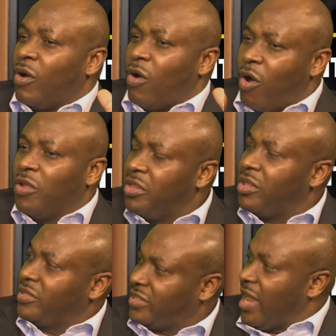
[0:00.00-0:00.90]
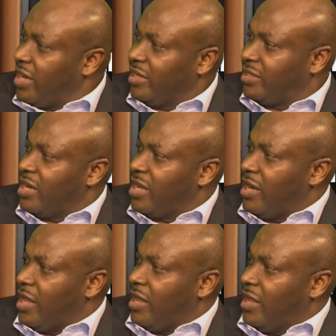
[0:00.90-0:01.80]
on the side I said
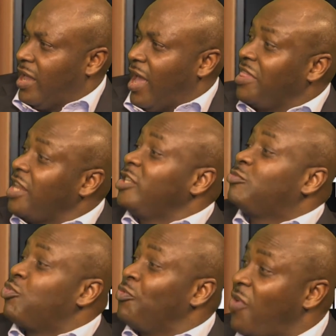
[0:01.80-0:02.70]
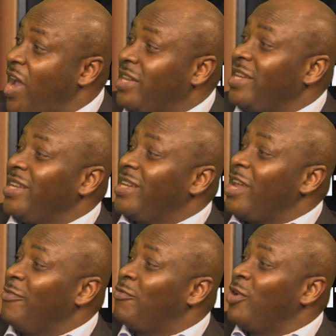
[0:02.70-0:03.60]
earlier, and then it's providing
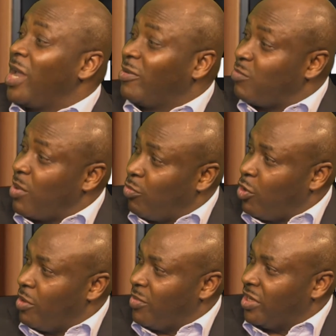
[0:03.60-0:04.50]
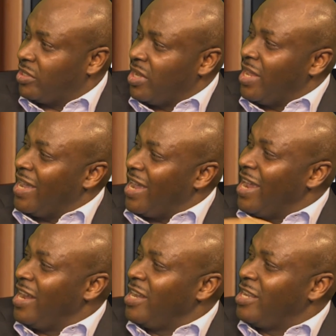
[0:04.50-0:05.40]
gainful employment
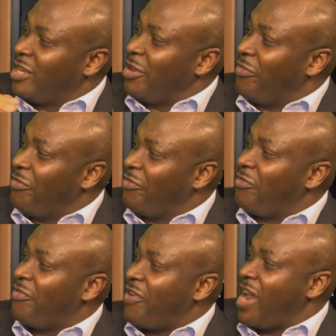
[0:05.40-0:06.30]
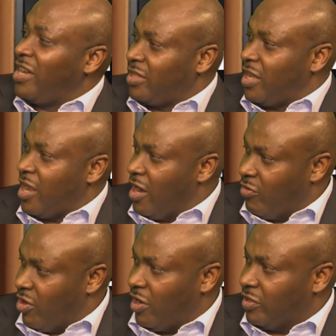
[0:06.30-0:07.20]
in different
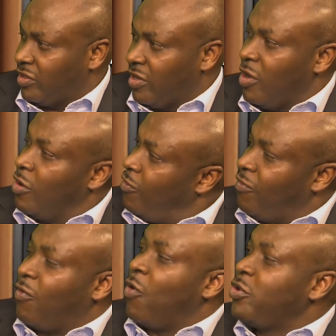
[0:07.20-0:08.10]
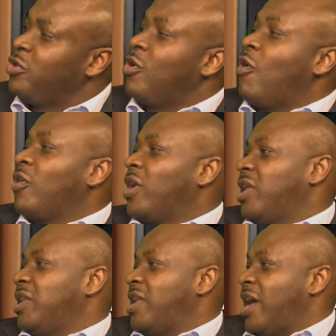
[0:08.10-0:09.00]
areas for
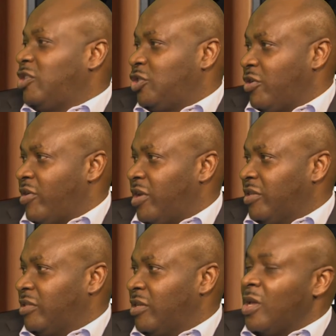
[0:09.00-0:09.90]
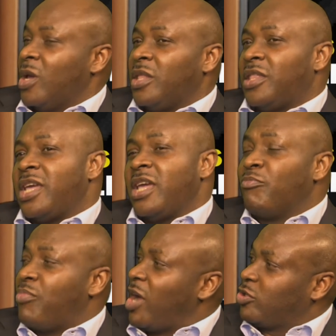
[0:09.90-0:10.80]
young Nigerians. The
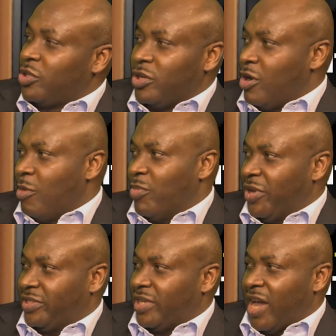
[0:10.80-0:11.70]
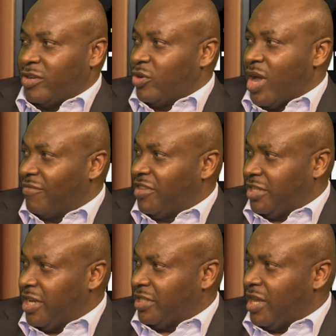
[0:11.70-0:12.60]
impact of the numbers, I don't have the
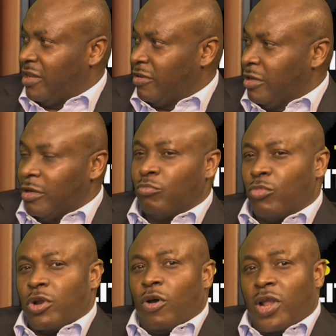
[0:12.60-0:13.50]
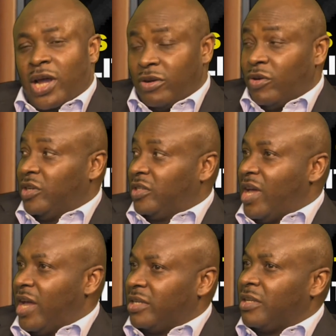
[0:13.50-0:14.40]
data, but all I know is
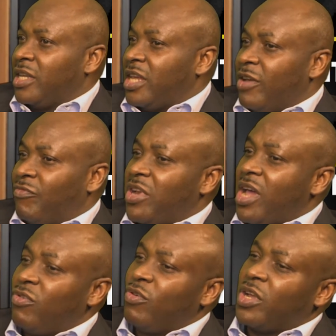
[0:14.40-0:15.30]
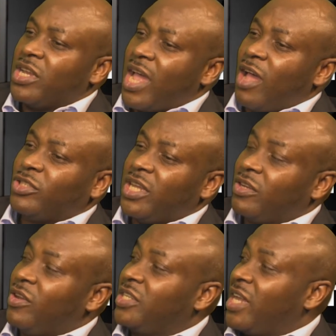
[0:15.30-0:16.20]
that if we now look at how
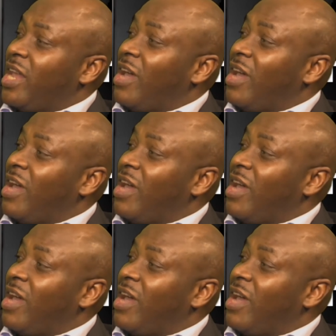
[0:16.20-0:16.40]
technology can